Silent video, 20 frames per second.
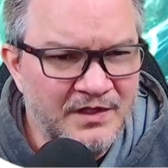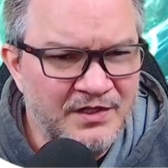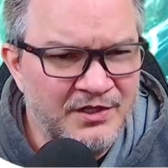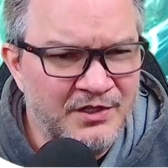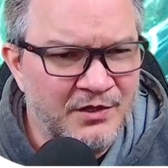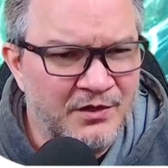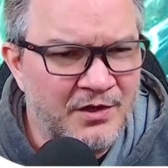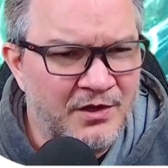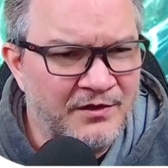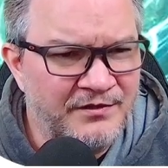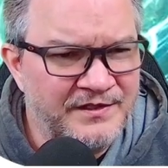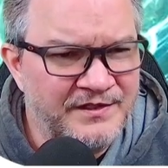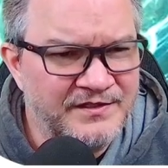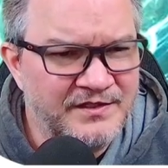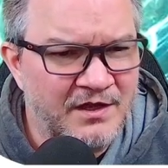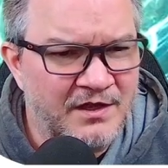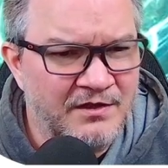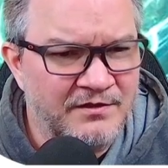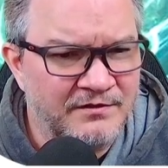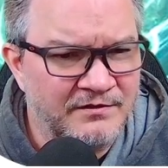all these
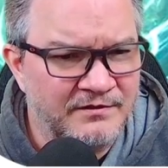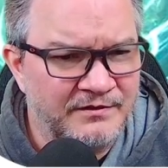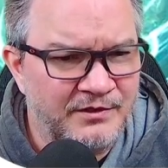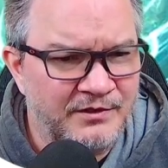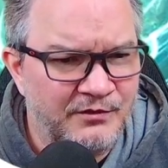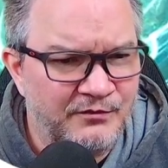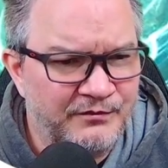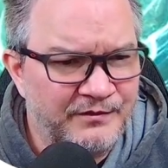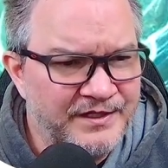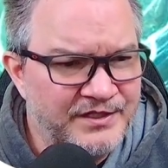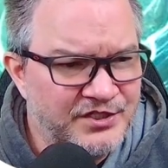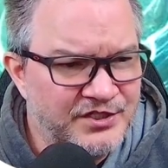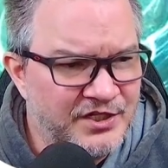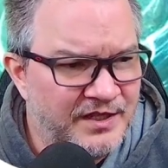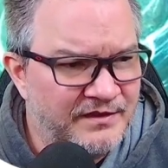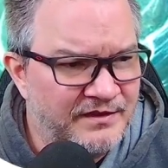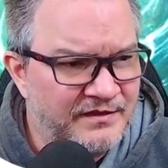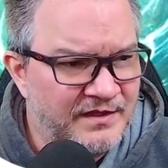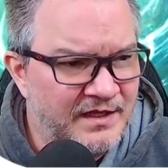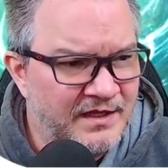other,
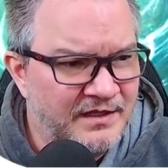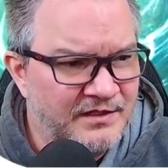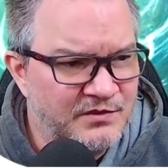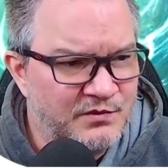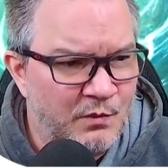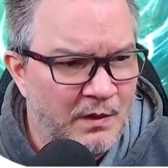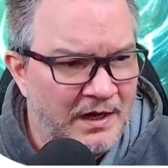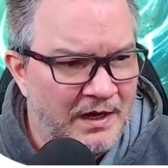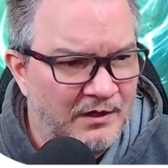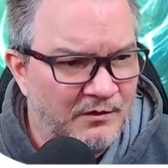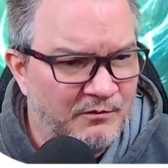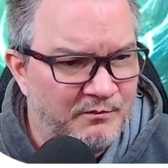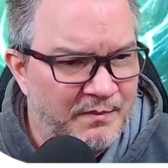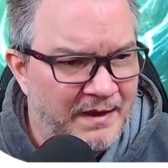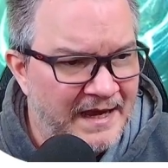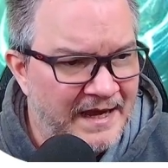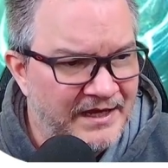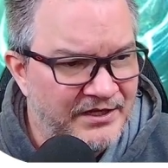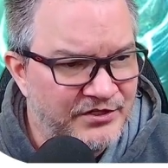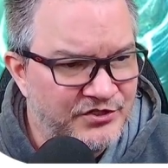regen things, wild
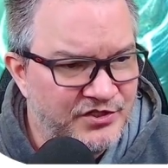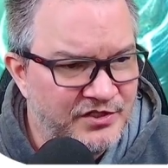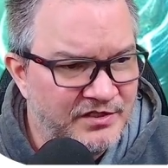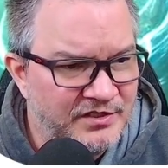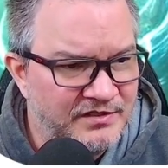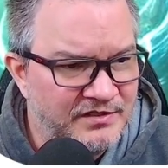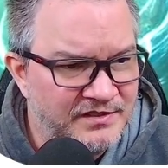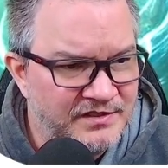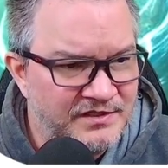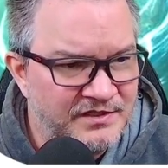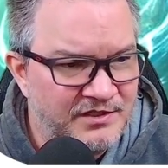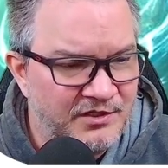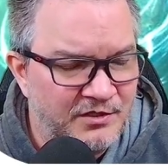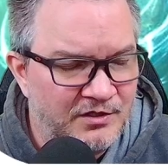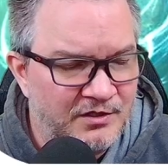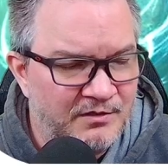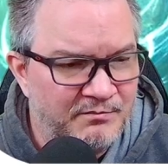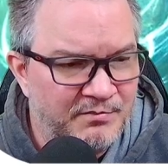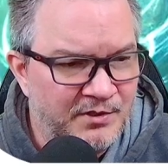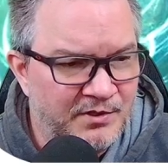bastions,
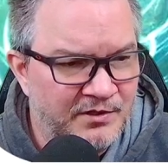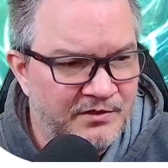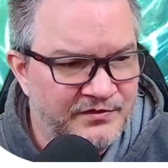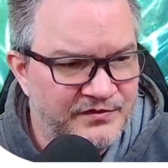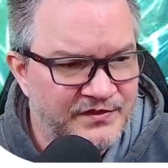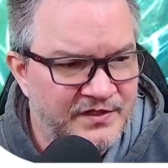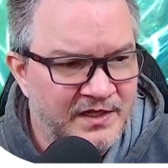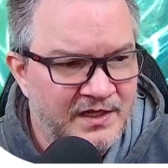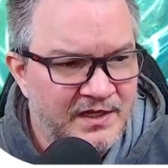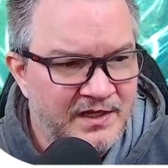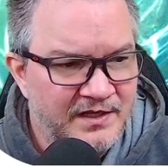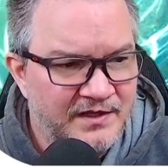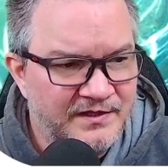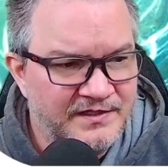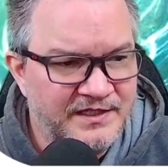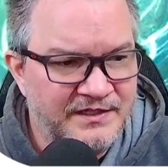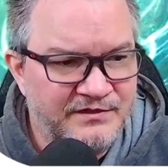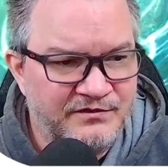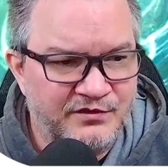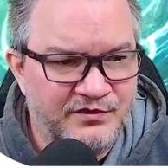a burst. This
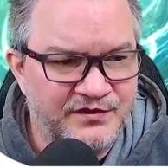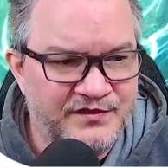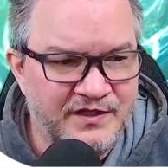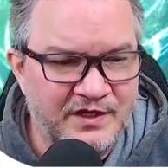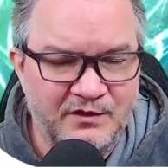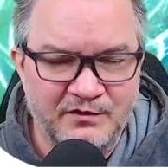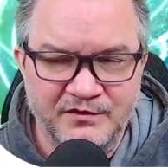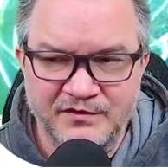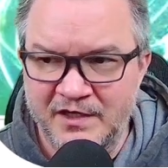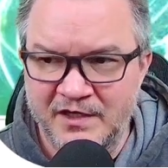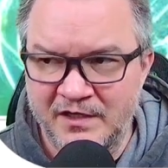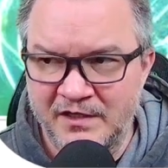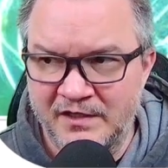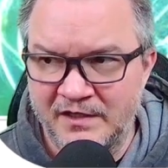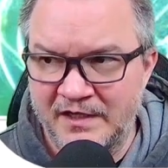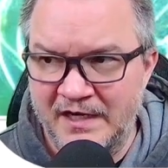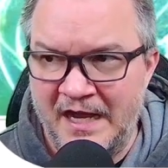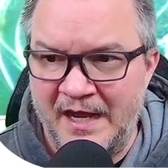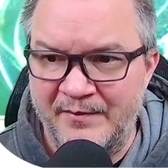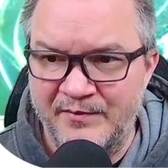gives you a single target
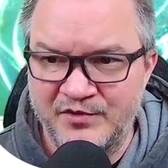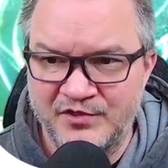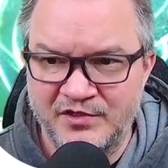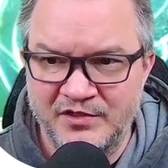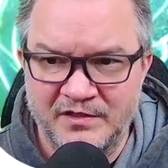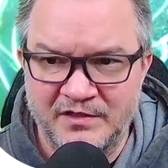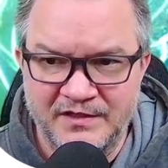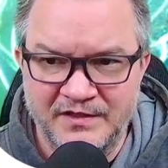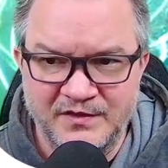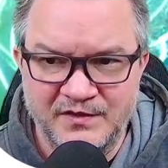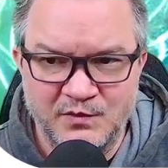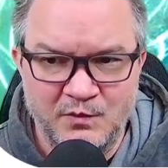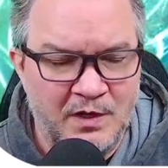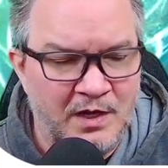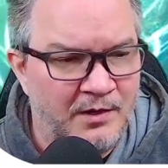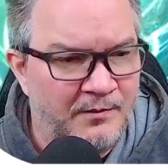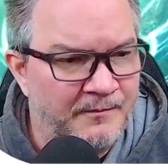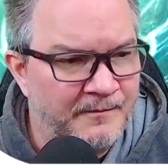option as well.